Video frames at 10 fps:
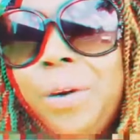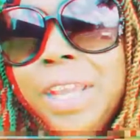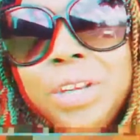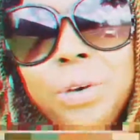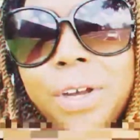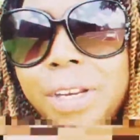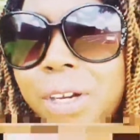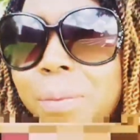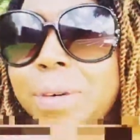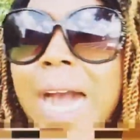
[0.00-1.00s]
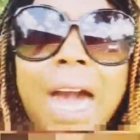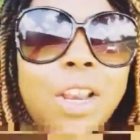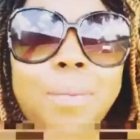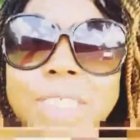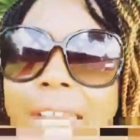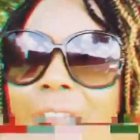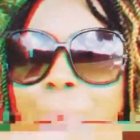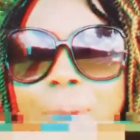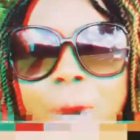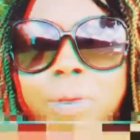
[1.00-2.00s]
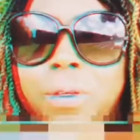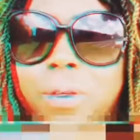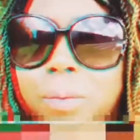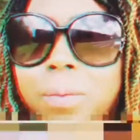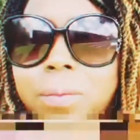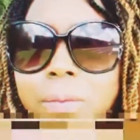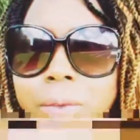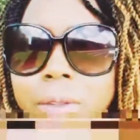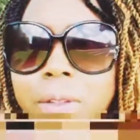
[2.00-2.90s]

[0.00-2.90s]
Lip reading: don't ignore them. Call them and check up on them.